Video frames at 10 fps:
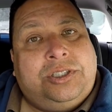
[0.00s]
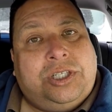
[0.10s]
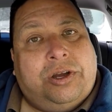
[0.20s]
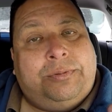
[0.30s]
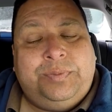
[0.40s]

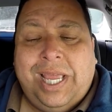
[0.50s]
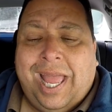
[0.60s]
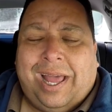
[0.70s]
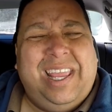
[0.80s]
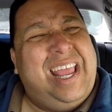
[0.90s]
So
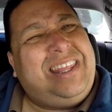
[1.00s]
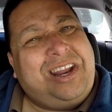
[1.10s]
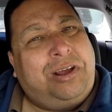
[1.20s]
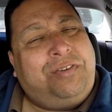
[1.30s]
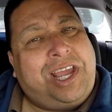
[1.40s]
yeah, hit
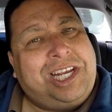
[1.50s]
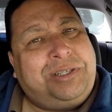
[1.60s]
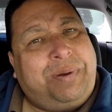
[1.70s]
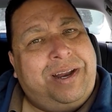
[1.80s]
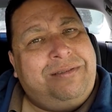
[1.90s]
that
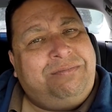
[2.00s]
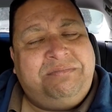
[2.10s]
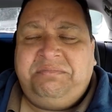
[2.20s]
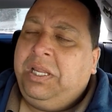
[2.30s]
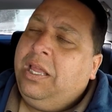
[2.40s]
notification button
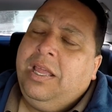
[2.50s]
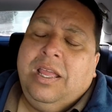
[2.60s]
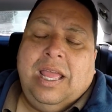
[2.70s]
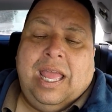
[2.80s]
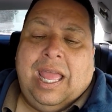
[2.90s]

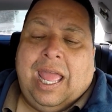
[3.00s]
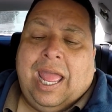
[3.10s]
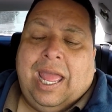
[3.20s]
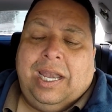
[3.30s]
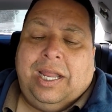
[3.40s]

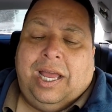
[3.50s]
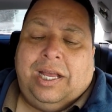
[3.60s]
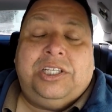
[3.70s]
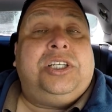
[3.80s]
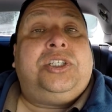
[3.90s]

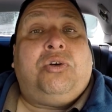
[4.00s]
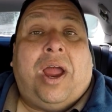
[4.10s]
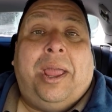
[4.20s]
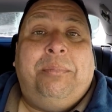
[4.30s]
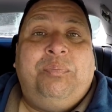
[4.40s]
and
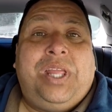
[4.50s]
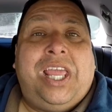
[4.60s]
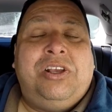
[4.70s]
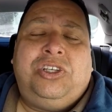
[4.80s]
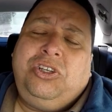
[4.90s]
subscribe.
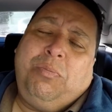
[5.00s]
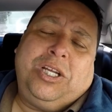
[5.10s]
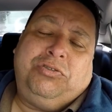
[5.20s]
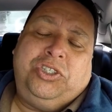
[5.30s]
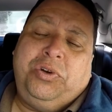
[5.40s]
Thank you so
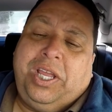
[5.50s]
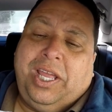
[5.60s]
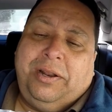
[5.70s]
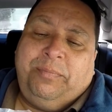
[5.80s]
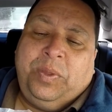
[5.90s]
much for
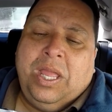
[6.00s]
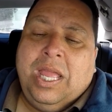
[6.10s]
tuning in.